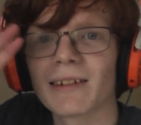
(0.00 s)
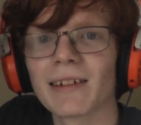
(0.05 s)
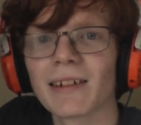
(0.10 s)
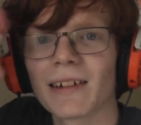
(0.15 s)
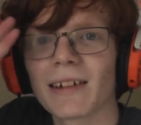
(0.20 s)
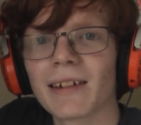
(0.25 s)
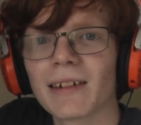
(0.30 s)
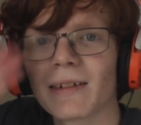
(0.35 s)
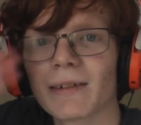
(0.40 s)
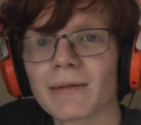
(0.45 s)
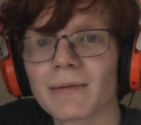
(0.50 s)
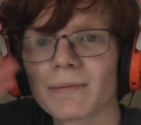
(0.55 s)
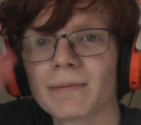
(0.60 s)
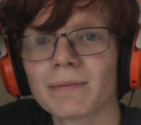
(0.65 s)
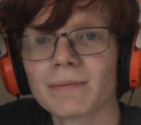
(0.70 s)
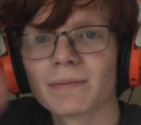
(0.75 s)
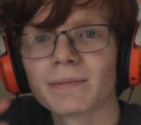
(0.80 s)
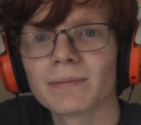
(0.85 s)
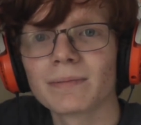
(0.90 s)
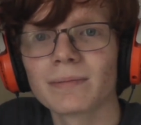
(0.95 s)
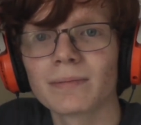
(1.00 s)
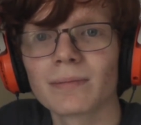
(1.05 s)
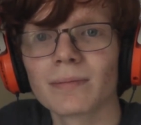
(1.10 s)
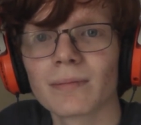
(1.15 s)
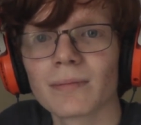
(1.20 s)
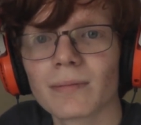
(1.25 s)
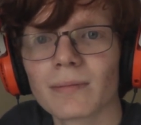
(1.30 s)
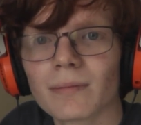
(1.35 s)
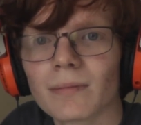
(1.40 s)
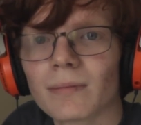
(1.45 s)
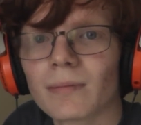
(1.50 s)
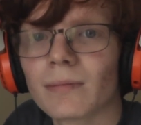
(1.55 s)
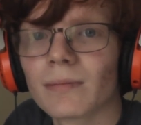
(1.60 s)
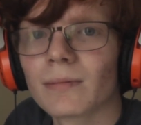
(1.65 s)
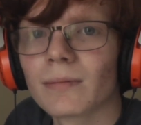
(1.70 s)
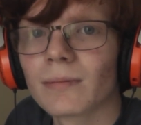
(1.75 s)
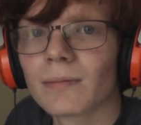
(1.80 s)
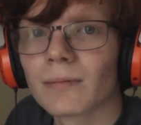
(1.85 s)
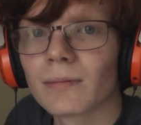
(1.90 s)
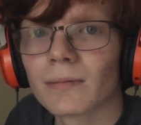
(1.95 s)

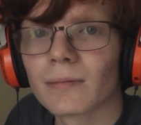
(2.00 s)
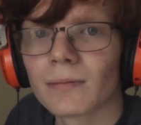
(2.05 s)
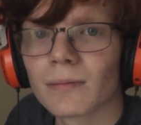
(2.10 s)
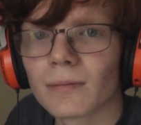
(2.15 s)
No one is speaking in this clip.